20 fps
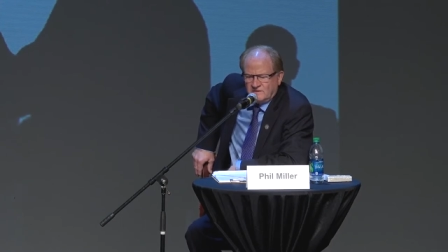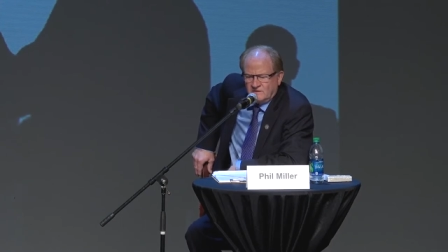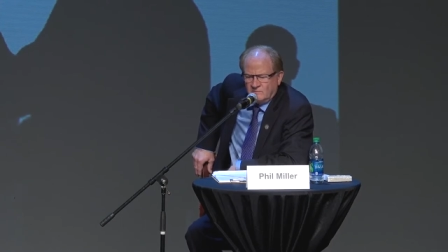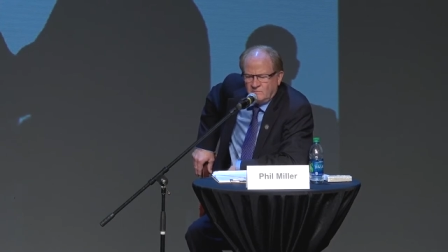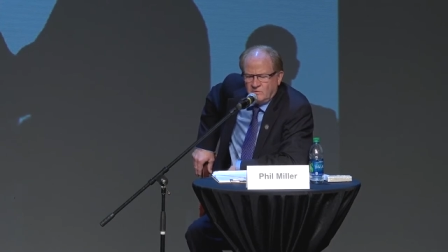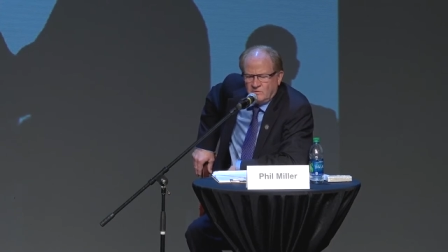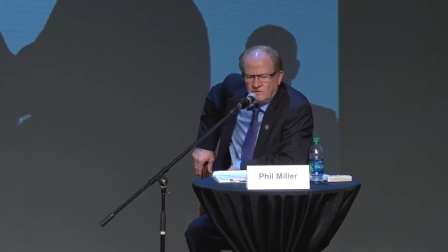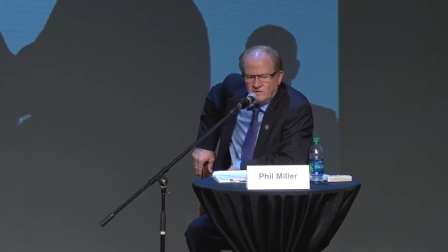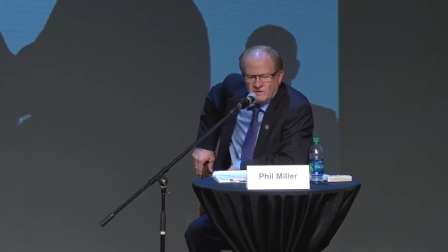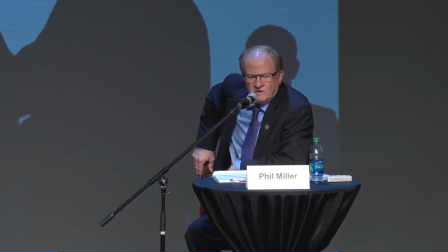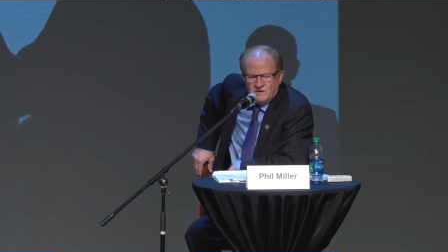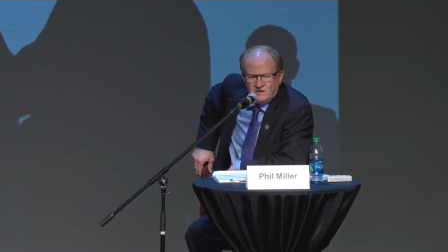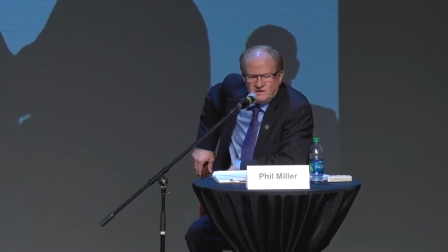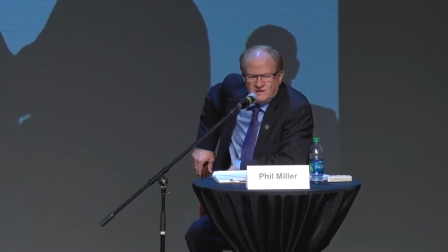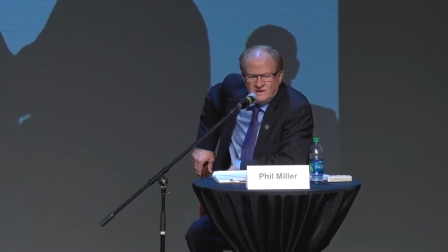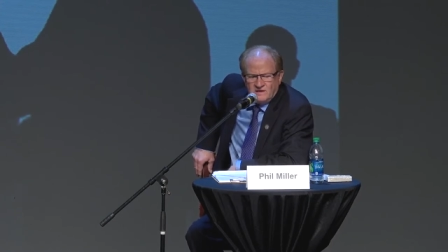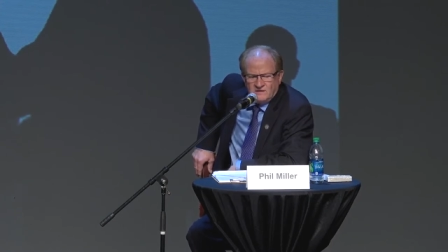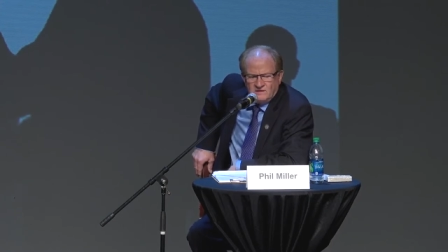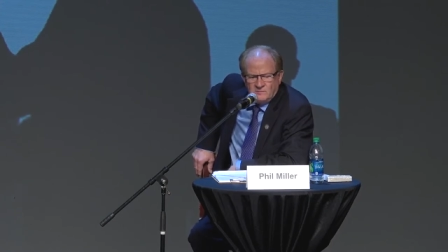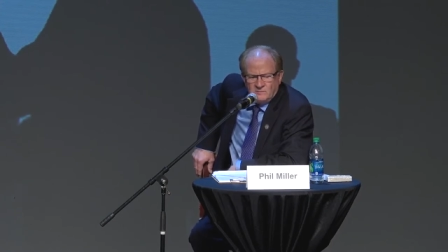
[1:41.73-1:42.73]
uh, pork got
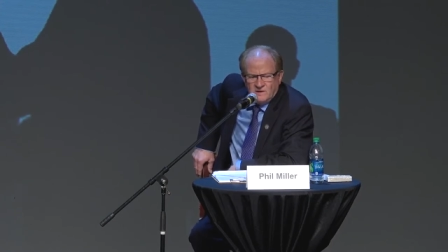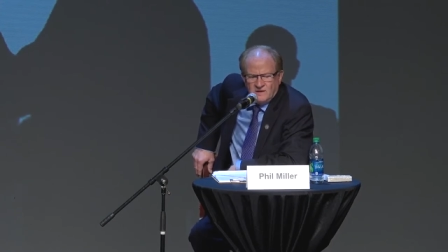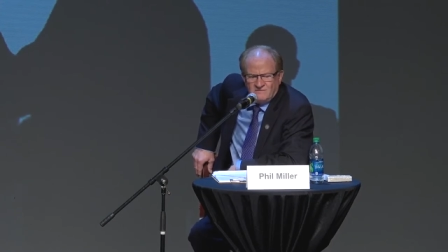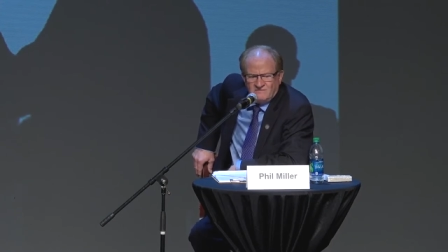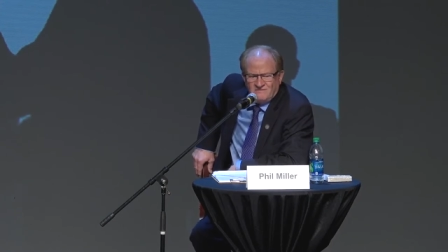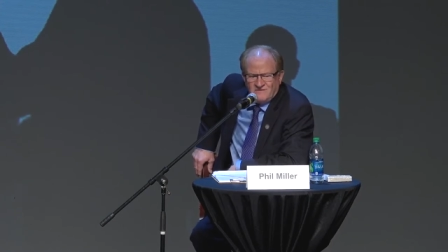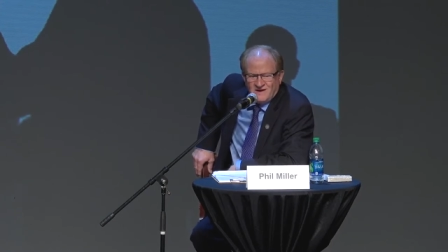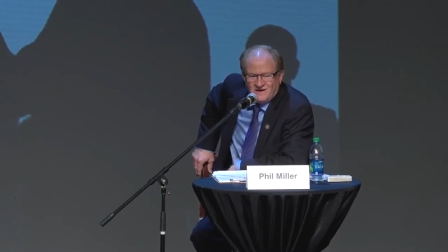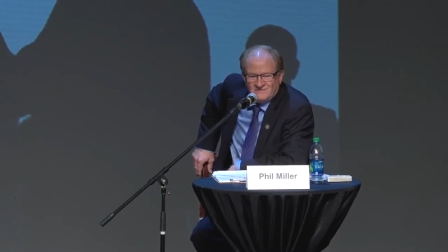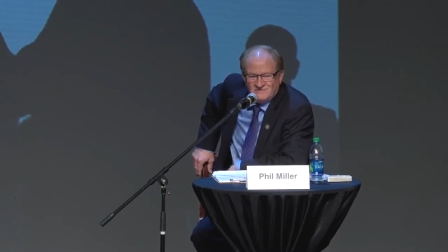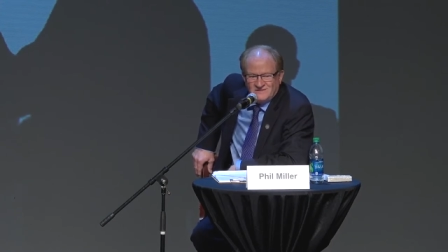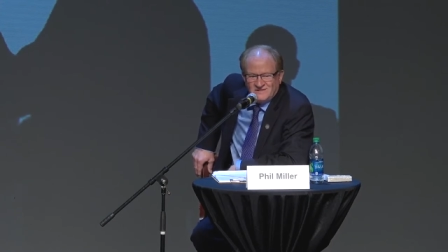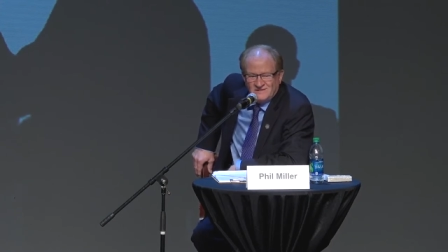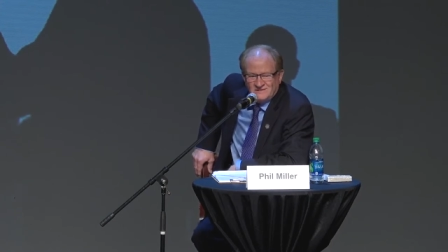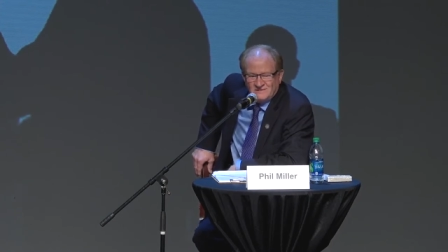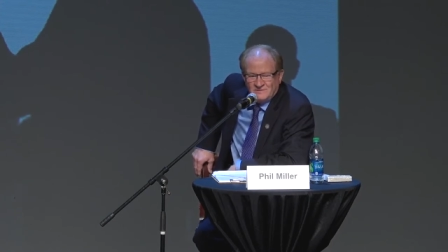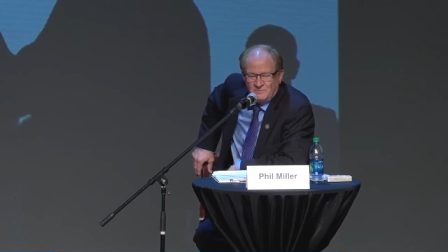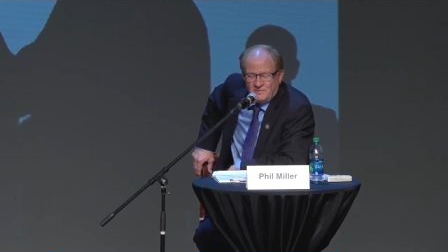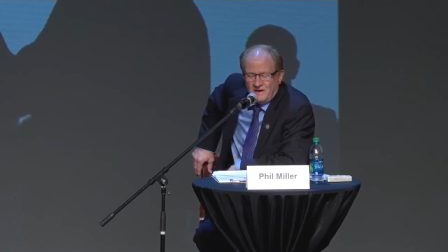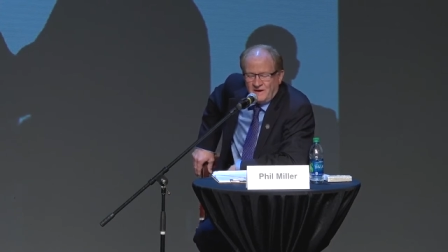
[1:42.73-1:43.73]
down to about five
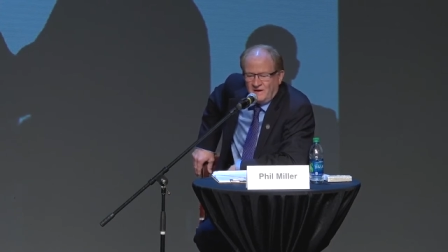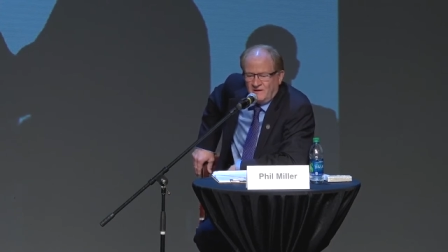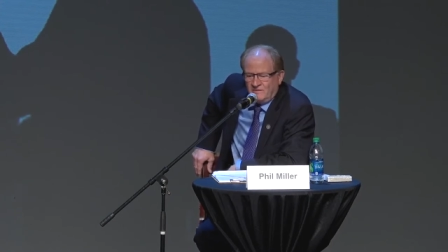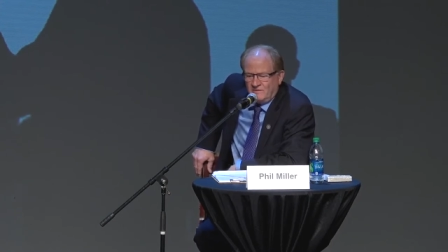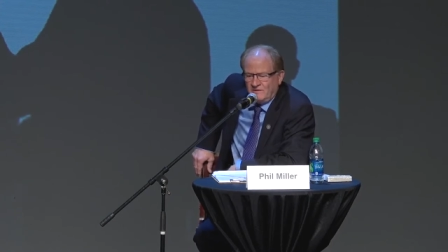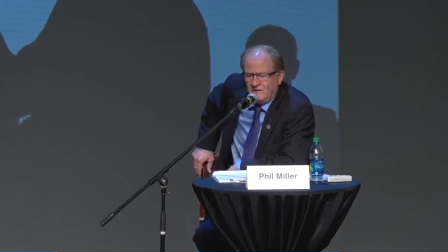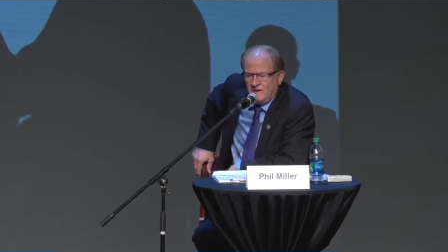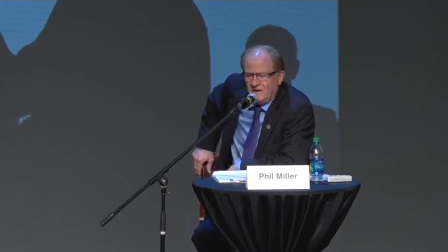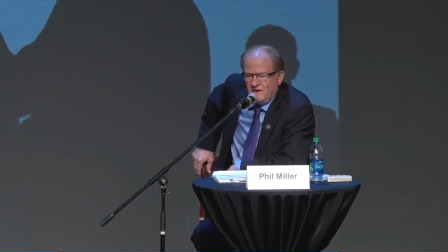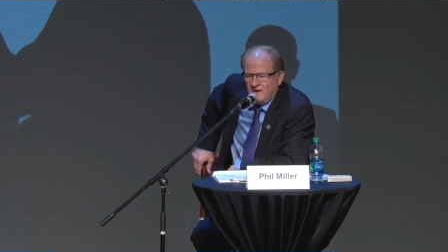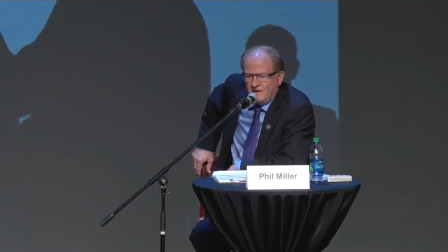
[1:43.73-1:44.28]
cents a pound,